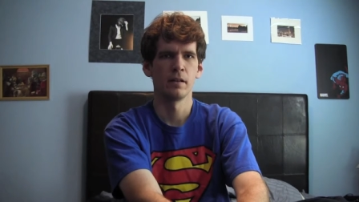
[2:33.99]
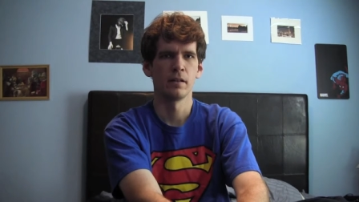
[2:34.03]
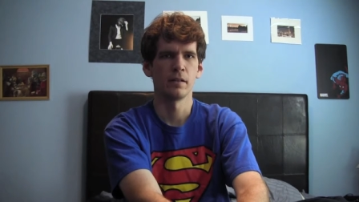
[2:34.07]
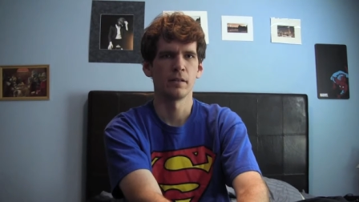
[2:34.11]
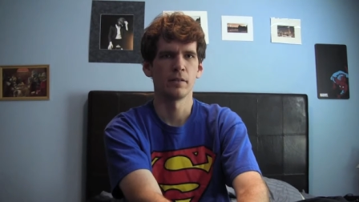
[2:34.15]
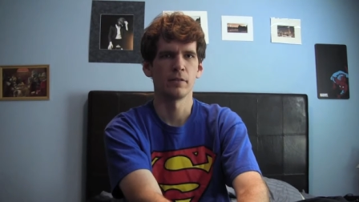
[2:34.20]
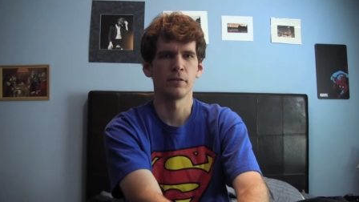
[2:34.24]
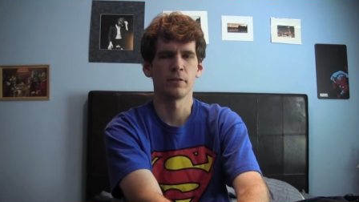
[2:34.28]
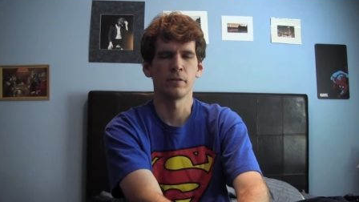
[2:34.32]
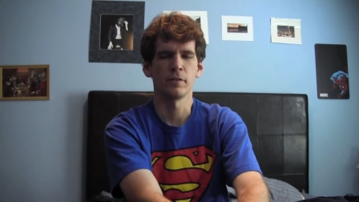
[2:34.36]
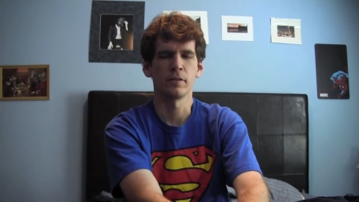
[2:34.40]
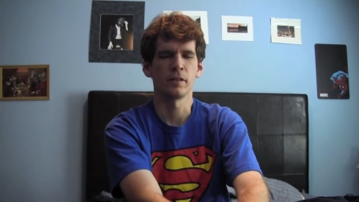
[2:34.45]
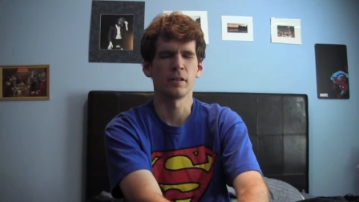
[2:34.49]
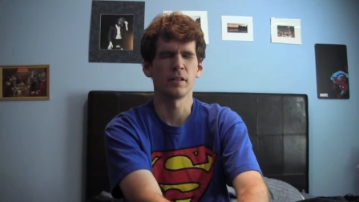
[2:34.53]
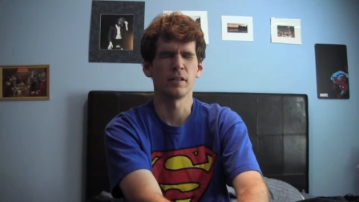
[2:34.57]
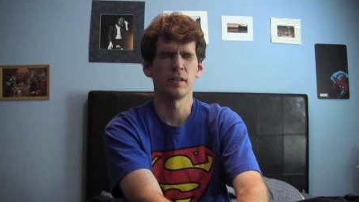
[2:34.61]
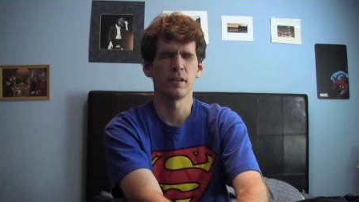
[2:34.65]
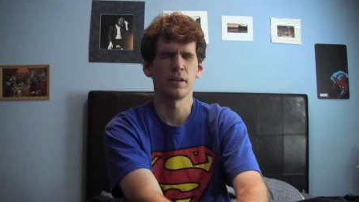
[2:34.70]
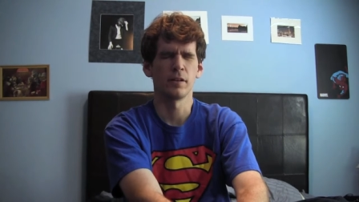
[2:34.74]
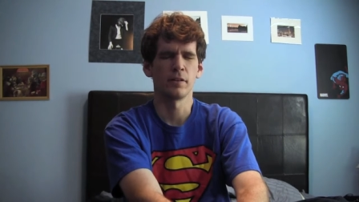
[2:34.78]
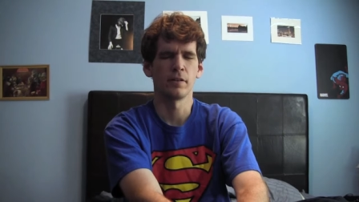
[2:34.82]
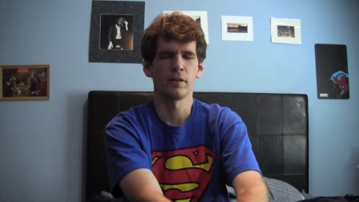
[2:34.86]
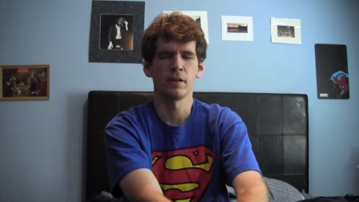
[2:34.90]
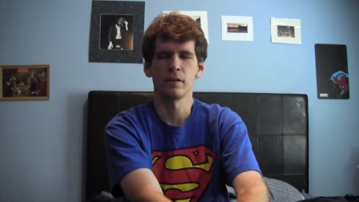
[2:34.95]
there's really
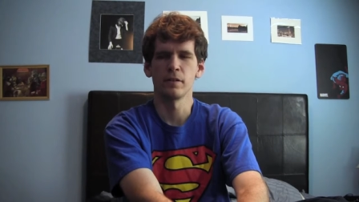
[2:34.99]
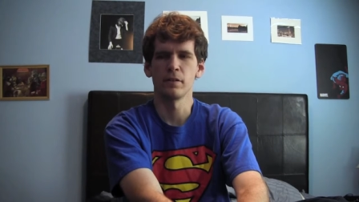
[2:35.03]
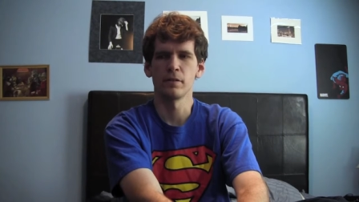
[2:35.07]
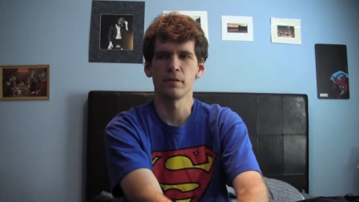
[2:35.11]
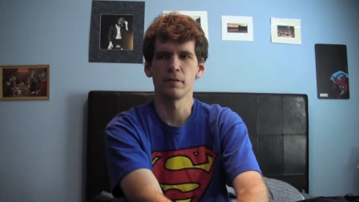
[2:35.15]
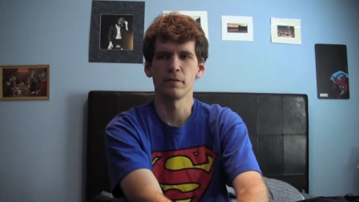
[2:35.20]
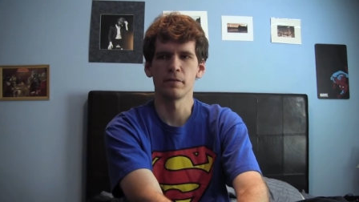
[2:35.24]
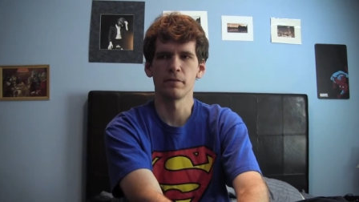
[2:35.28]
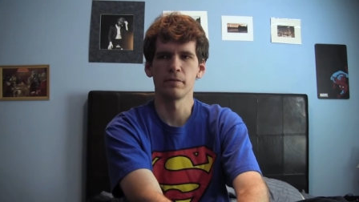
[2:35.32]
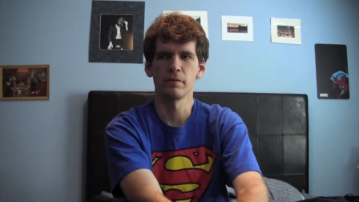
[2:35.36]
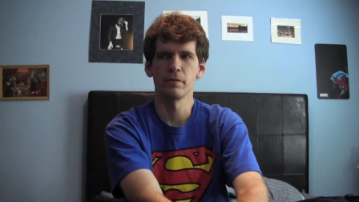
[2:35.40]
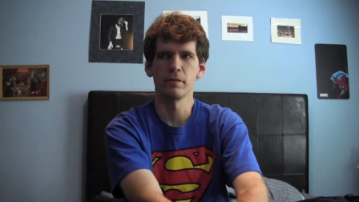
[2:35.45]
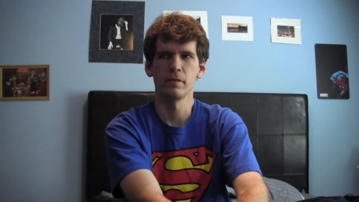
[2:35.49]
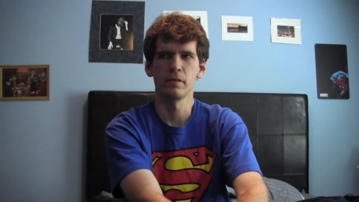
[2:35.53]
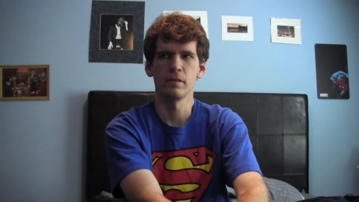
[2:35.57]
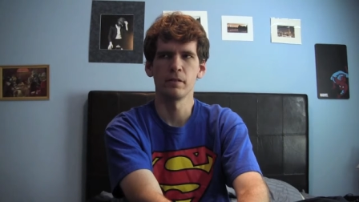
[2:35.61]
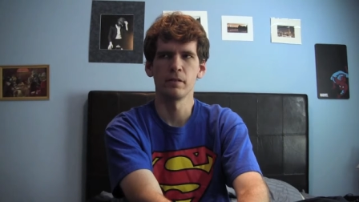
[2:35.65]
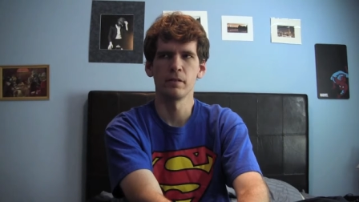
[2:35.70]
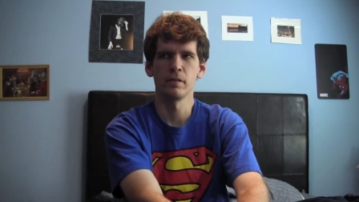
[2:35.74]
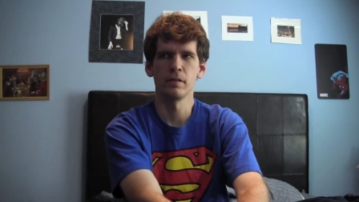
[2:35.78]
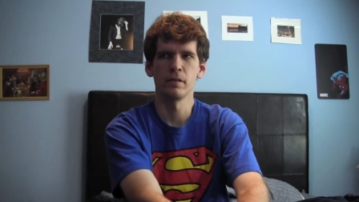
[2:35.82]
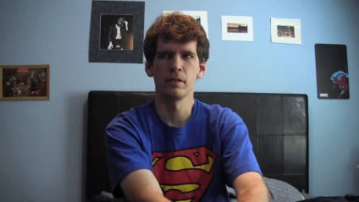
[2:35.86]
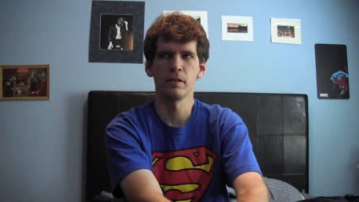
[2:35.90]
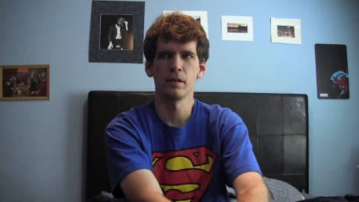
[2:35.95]
no other
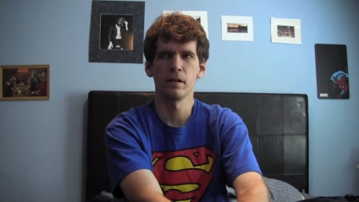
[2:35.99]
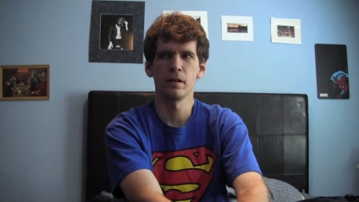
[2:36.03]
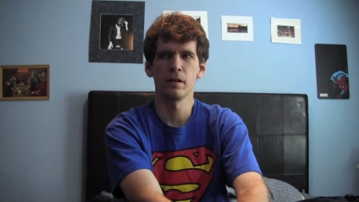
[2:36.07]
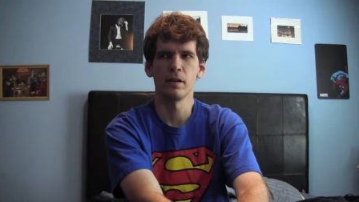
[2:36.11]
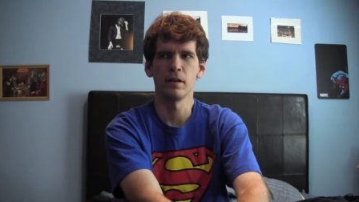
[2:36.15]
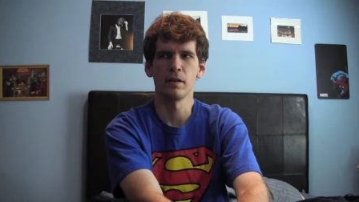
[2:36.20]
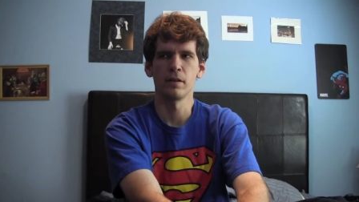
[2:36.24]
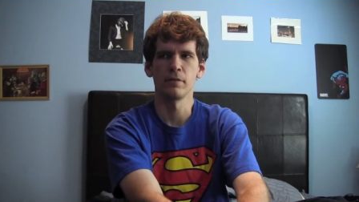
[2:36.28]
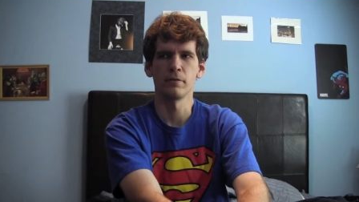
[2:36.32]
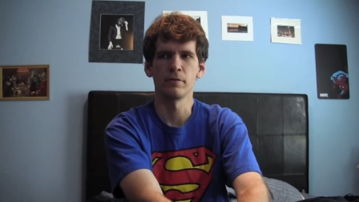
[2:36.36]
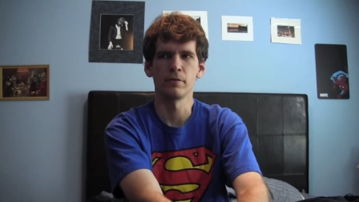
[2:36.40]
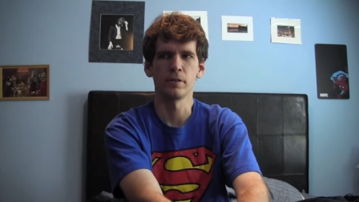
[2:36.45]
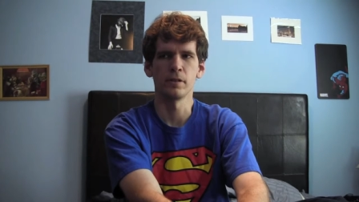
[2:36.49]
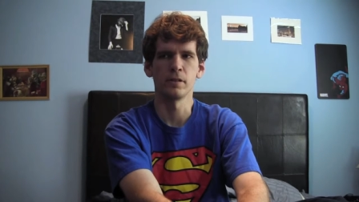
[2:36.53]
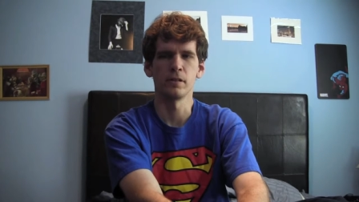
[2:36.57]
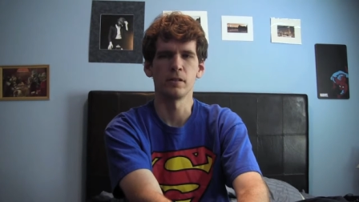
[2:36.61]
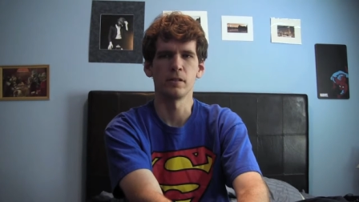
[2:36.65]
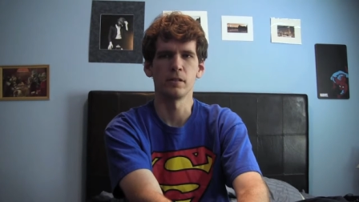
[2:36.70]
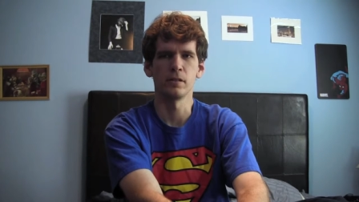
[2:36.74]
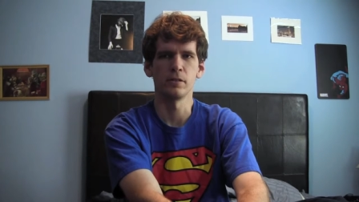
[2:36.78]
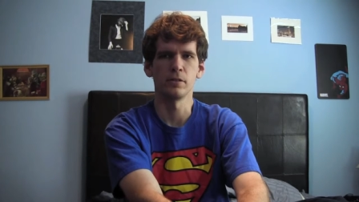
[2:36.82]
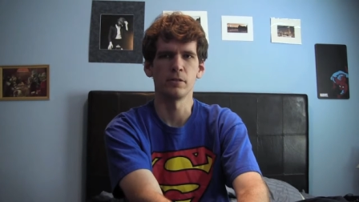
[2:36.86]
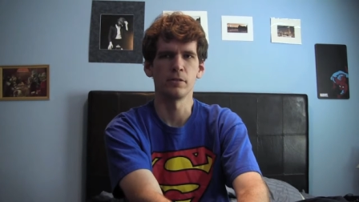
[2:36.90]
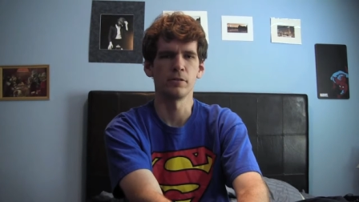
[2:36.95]
uh,
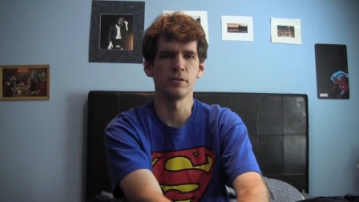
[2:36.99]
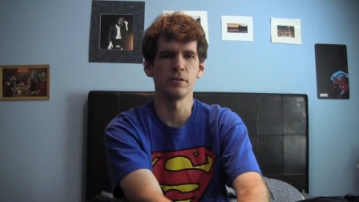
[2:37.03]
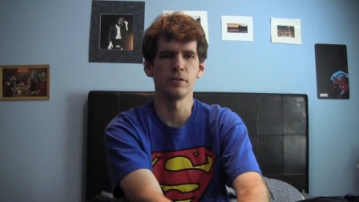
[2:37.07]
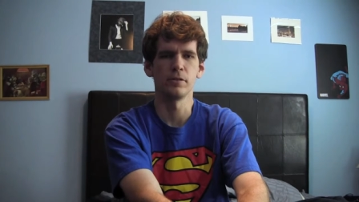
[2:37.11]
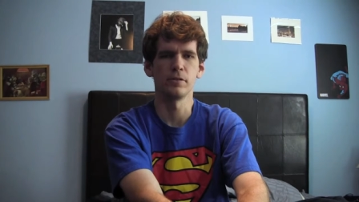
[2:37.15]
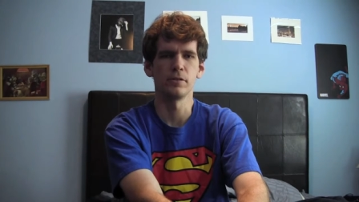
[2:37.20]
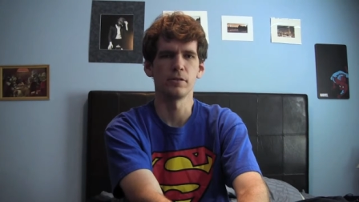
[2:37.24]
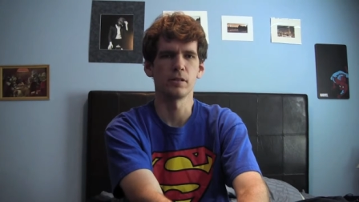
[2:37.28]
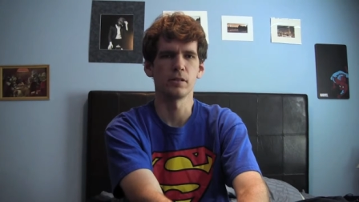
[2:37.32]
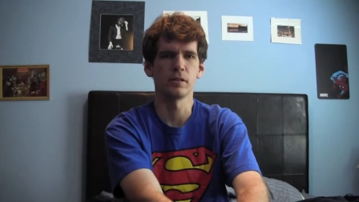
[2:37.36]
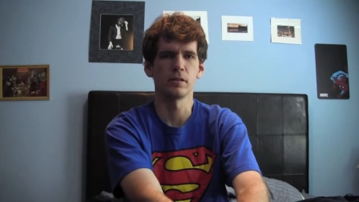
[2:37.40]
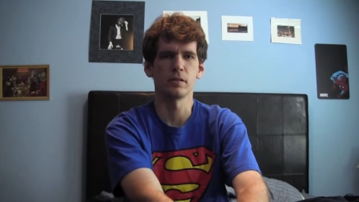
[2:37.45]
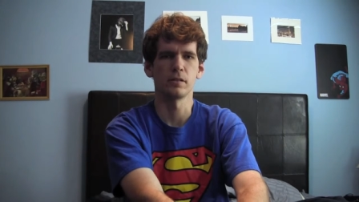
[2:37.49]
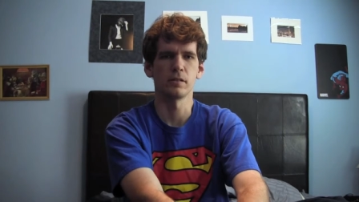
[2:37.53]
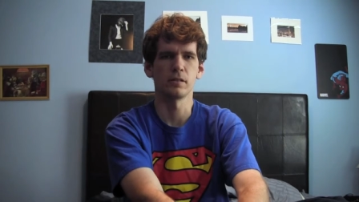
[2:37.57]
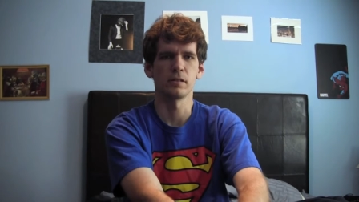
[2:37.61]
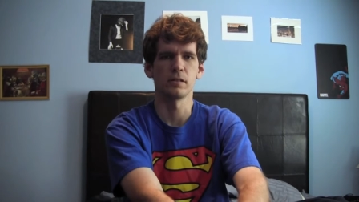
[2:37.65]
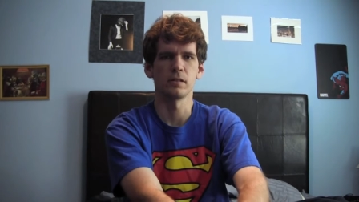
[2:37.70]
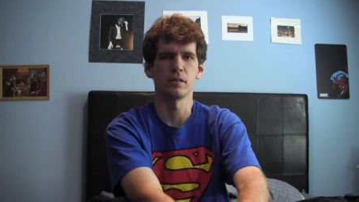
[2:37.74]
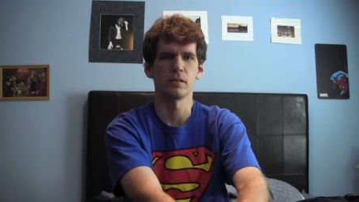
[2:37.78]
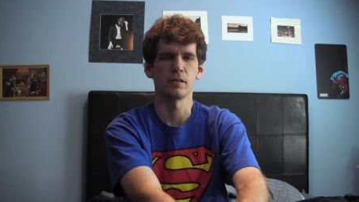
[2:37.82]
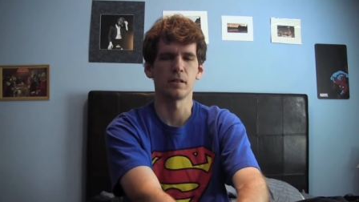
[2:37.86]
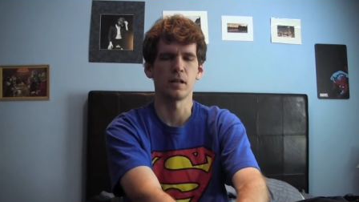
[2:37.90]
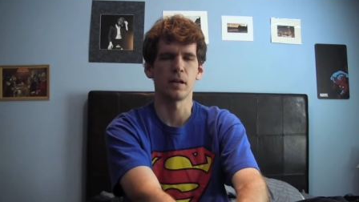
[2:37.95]
reason to use a
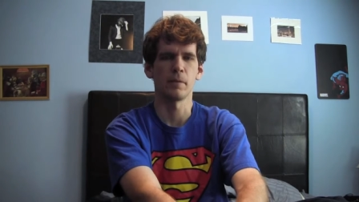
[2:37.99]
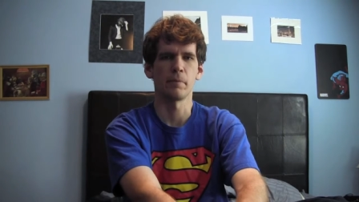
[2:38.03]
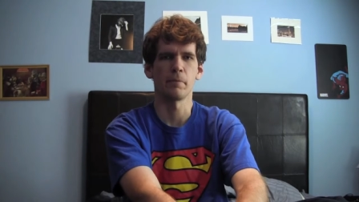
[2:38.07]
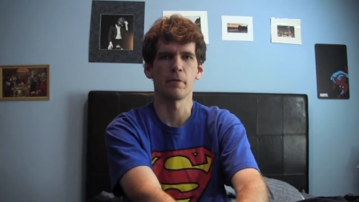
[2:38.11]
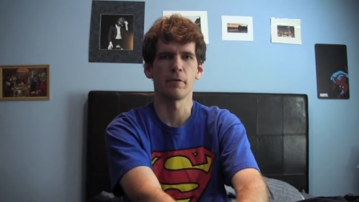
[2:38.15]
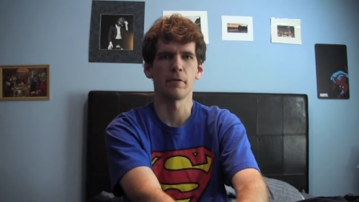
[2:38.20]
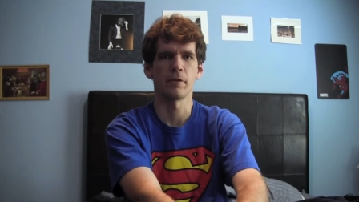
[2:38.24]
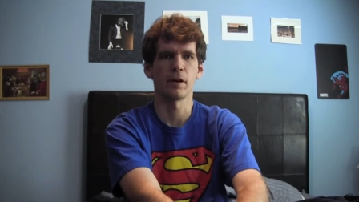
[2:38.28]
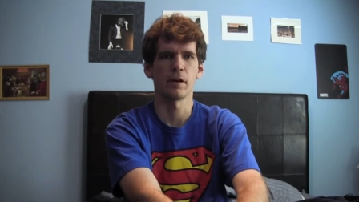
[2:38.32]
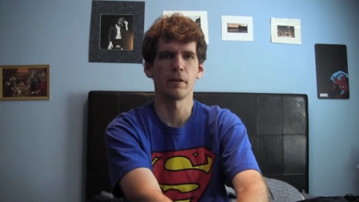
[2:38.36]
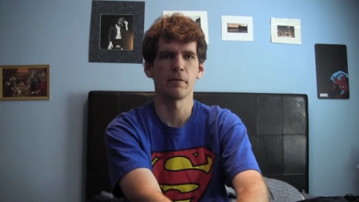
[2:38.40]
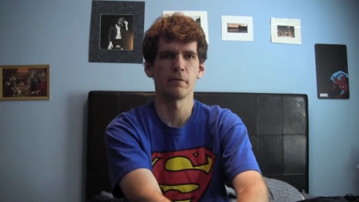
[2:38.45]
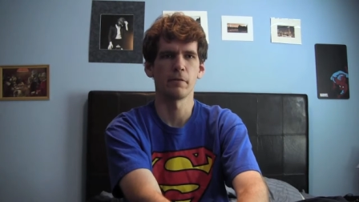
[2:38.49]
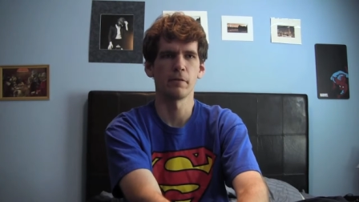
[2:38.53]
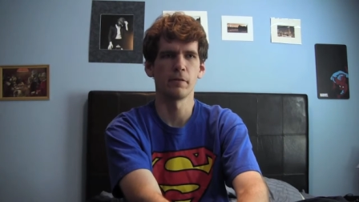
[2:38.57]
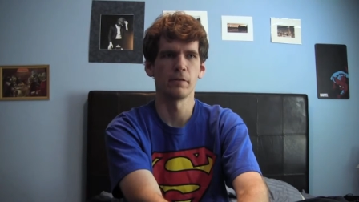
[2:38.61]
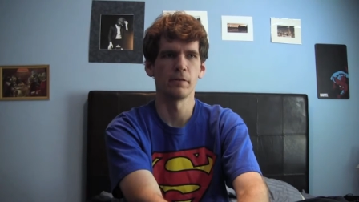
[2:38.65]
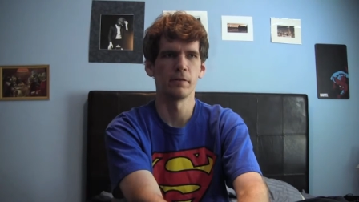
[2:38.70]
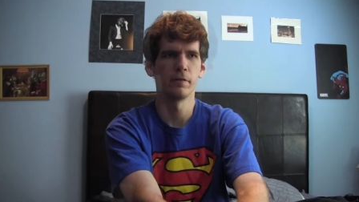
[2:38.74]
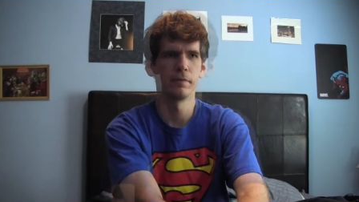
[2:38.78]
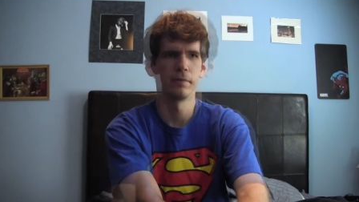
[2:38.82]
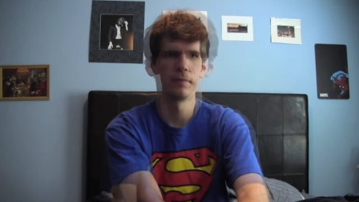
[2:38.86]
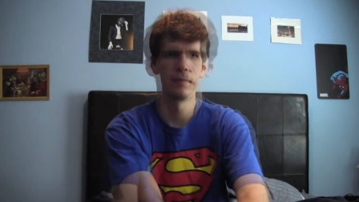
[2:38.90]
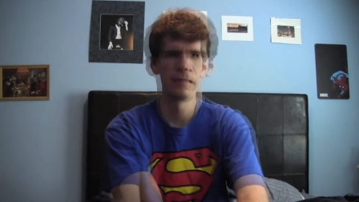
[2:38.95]
sniper
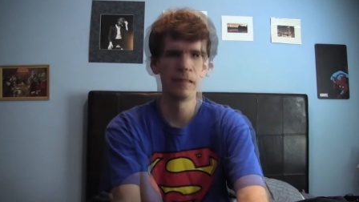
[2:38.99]
rifle.